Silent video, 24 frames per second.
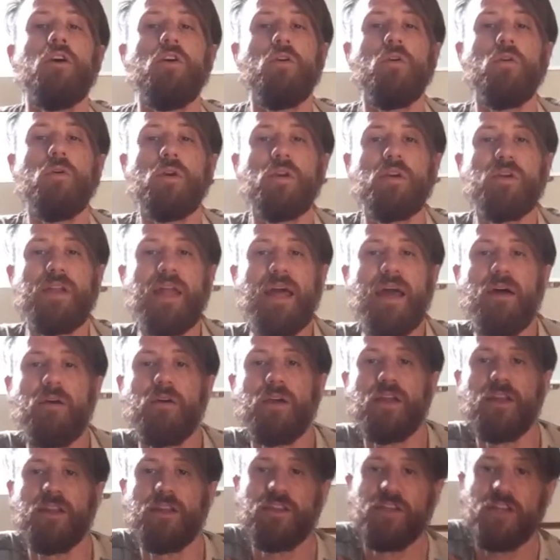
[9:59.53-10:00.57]
all you're now
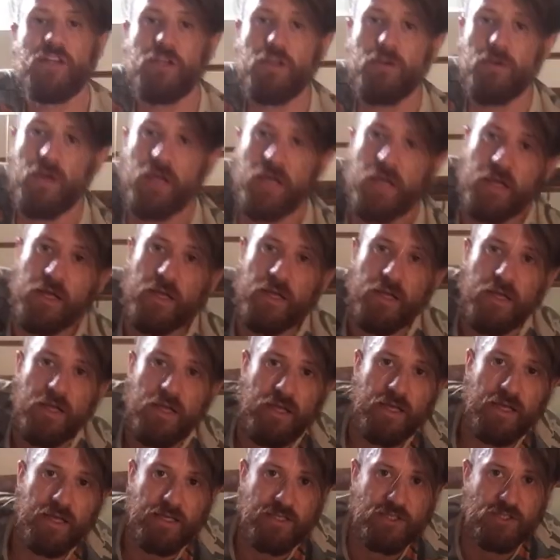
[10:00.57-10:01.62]
going to do
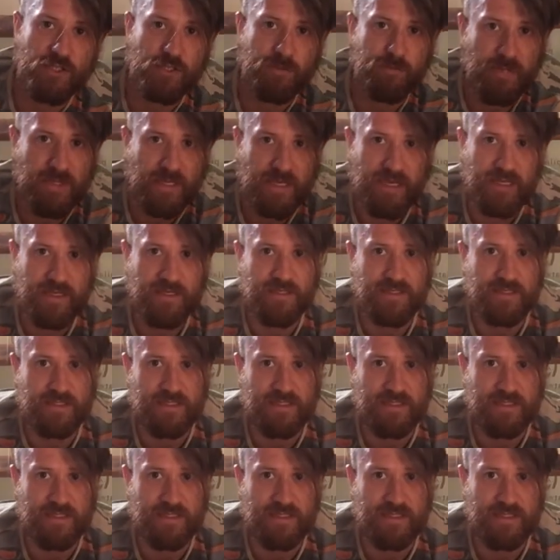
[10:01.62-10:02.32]
is just begin to